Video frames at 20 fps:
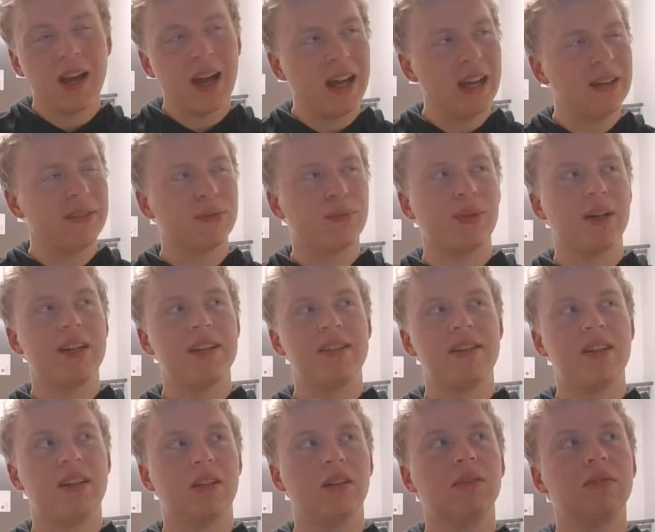I have rice
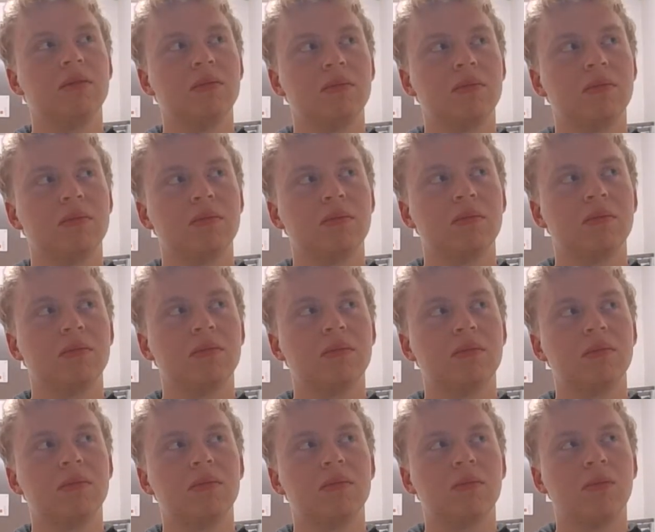here.
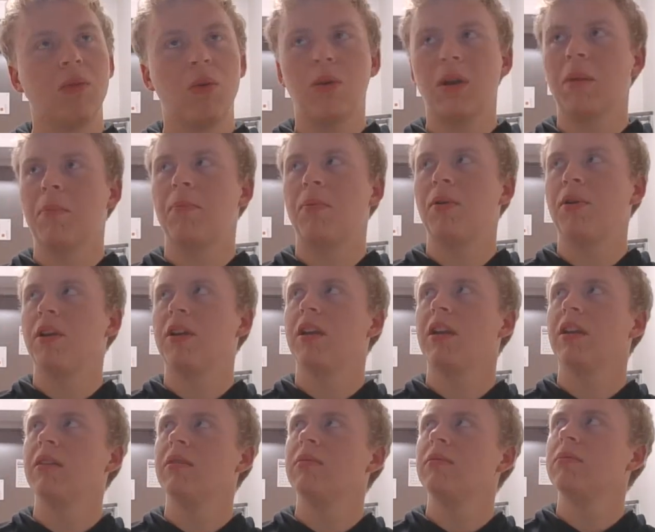What would I put in
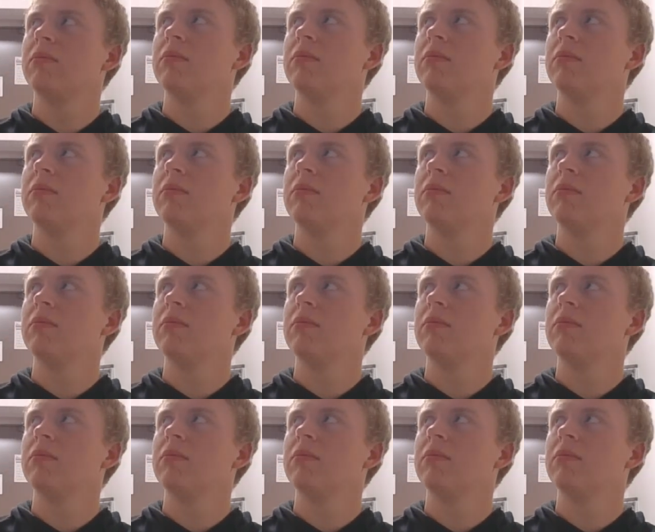it?